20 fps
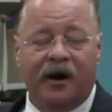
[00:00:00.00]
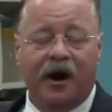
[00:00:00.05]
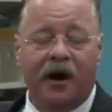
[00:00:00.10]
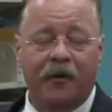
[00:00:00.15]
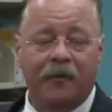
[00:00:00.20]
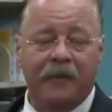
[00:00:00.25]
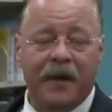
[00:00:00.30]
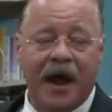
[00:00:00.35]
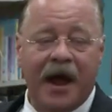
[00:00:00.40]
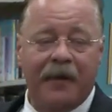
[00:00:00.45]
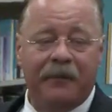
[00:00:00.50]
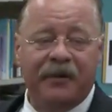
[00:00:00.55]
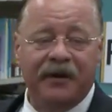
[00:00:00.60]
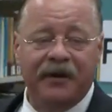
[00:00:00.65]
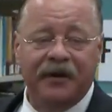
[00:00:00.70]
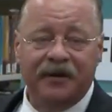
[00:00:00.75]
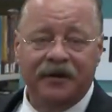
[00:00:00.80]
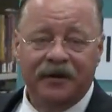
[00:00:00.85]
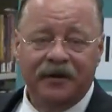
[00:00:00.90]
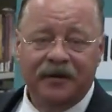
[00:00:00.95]
our
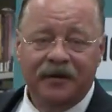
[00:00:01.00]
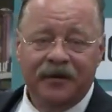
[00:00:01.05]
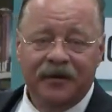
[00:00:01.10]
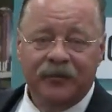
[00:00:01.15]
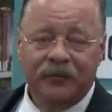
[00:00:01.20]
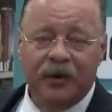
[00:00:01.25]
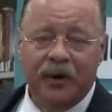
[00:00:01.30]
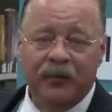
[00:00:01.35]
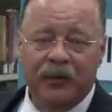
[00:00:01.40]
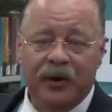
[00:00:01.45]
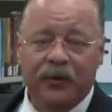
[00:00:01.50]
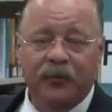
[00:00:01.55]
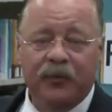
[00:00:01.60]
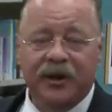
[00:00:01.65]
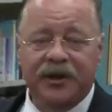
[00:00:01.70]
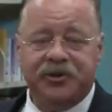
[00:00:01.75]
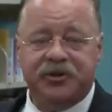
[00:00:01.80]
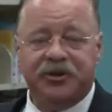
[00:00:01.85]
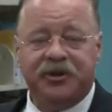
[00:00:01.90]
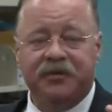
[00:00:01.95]
mapping. When we
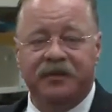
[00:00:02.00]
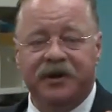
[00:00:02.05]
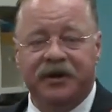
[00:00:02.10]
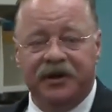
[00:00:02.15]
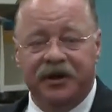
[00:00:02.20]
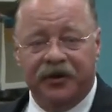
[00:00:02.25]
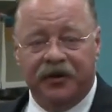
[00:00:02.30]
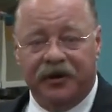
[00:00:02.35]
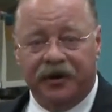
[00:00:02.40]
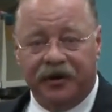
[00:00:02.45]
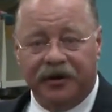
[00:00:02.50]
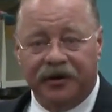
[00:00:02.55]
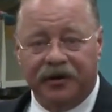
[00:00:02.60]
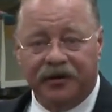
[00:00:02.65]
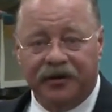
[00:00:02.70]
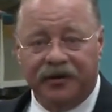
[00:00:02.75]
reached the Madeira,